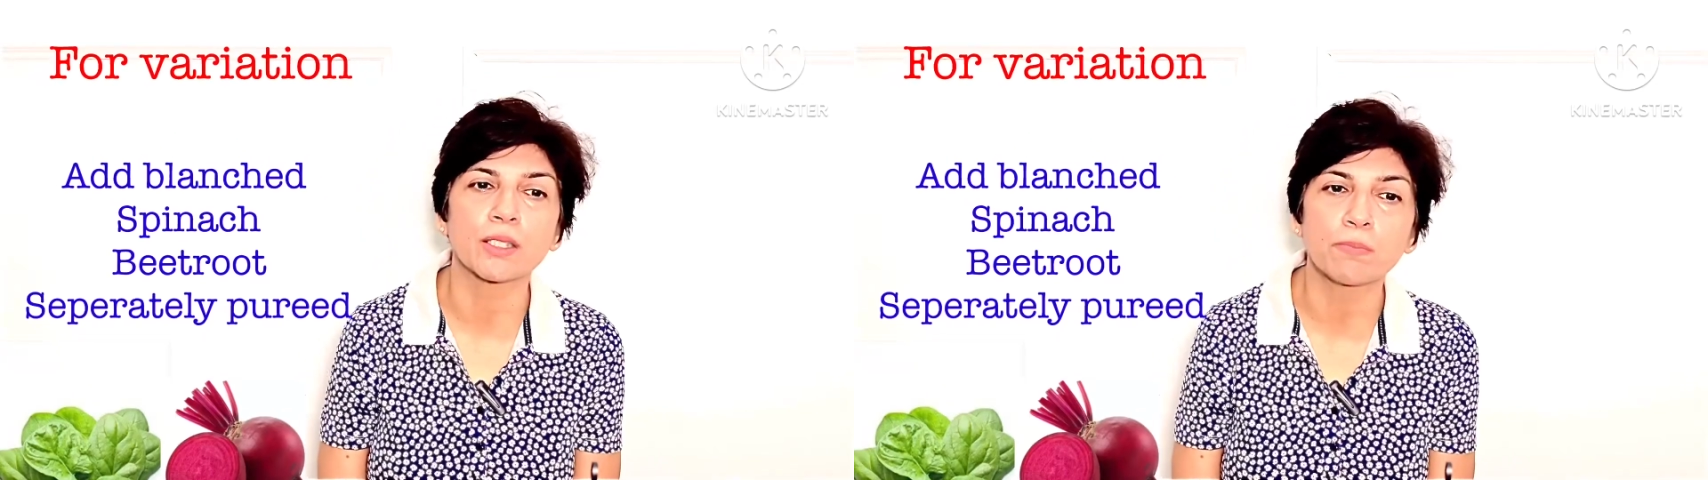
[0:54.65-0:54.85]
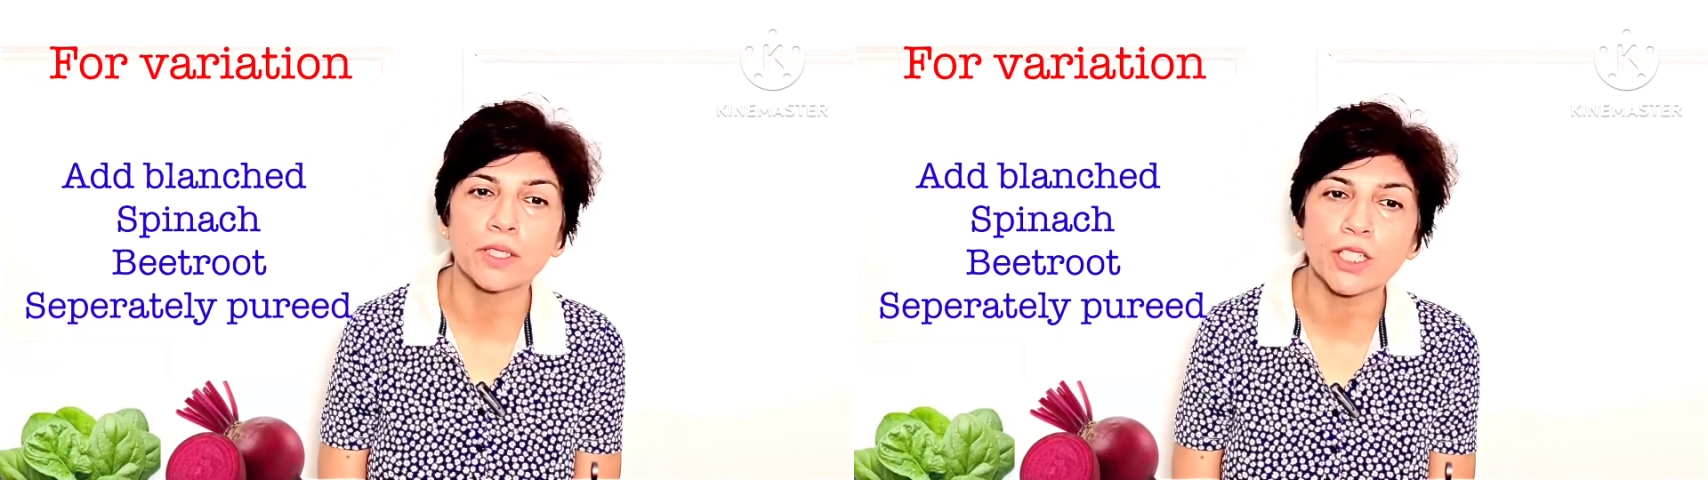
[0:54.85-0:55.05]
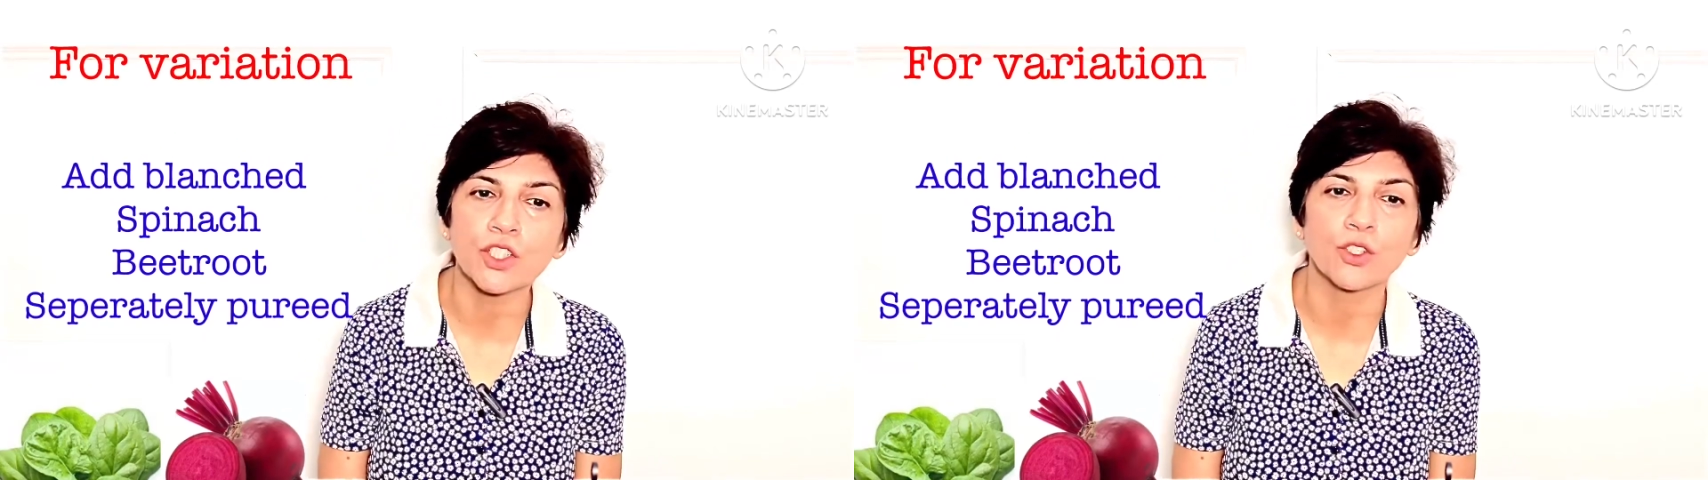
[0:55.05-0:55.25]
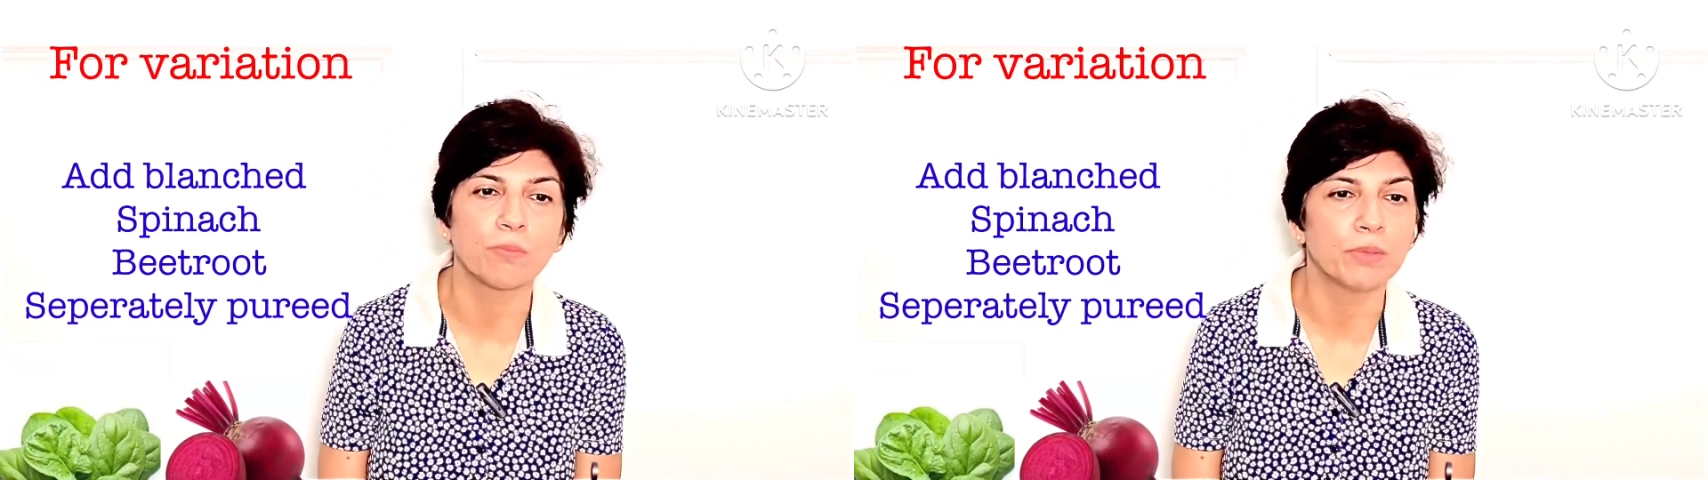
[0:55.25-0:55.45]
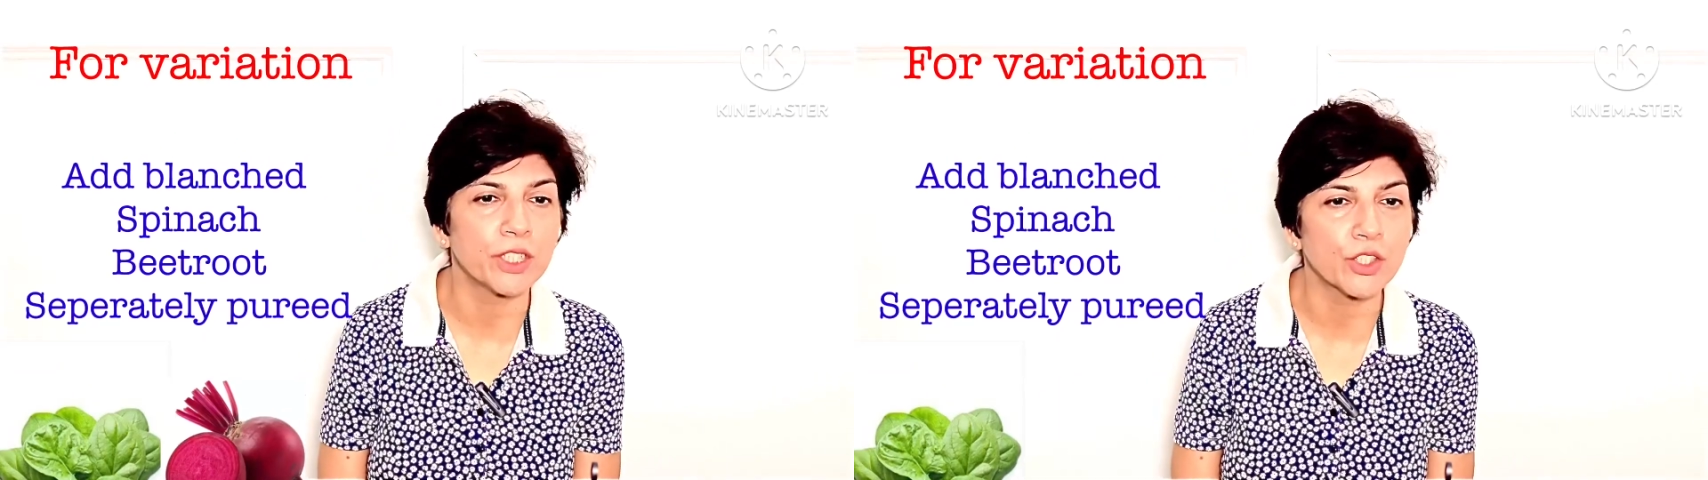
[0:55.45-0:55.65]
spinach
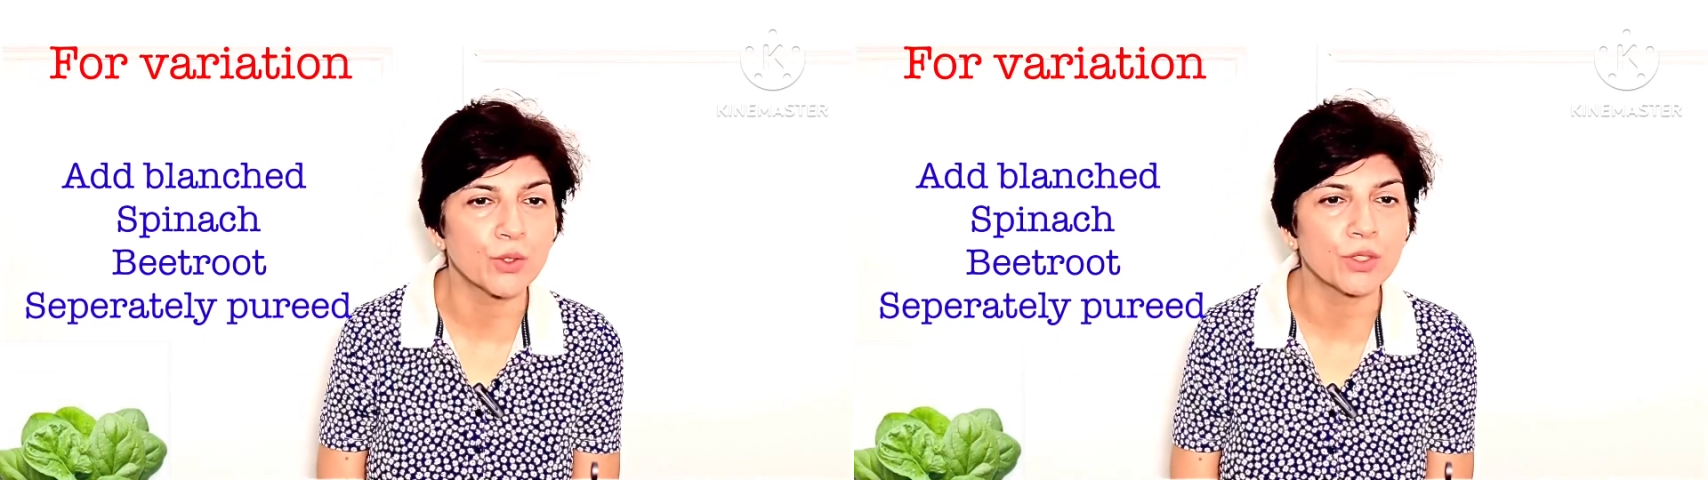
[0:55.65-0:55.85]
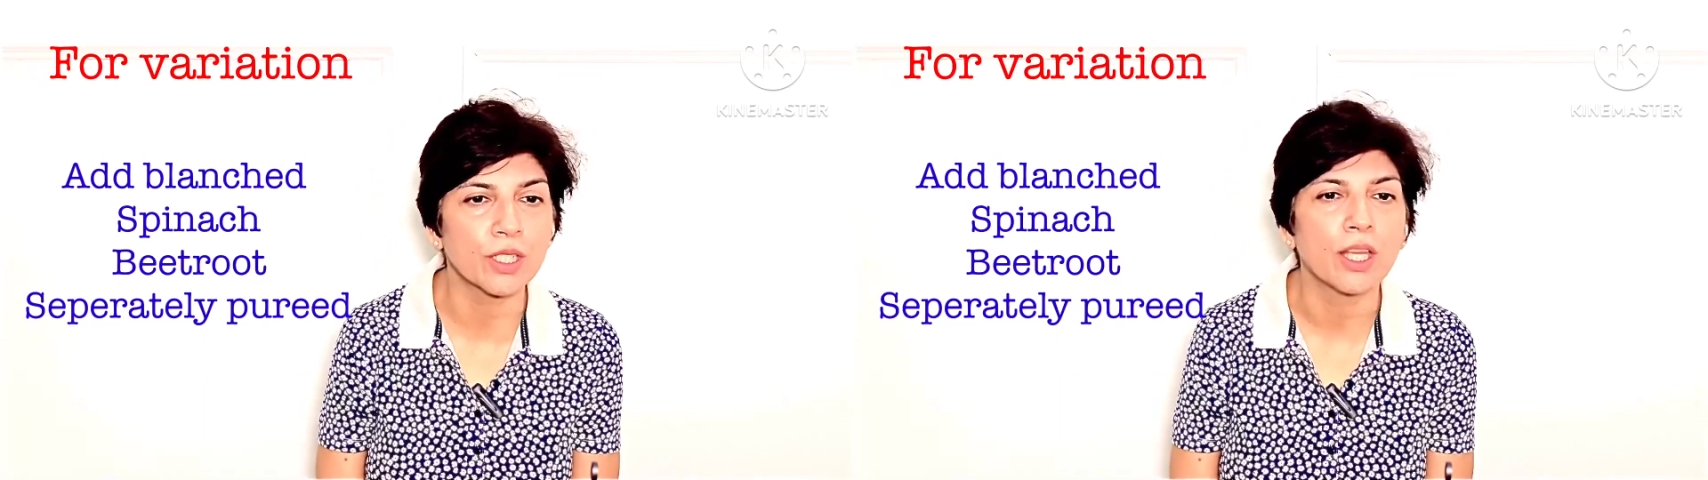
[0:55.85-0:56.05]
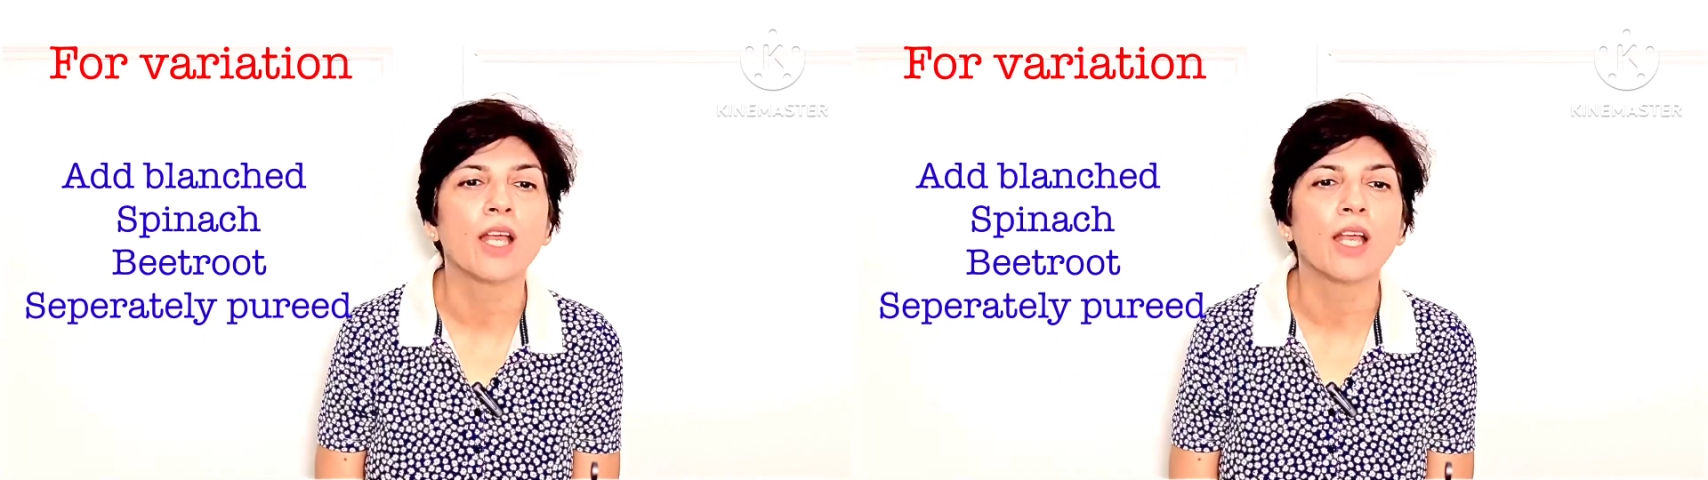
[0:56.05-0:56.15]
or beetroot.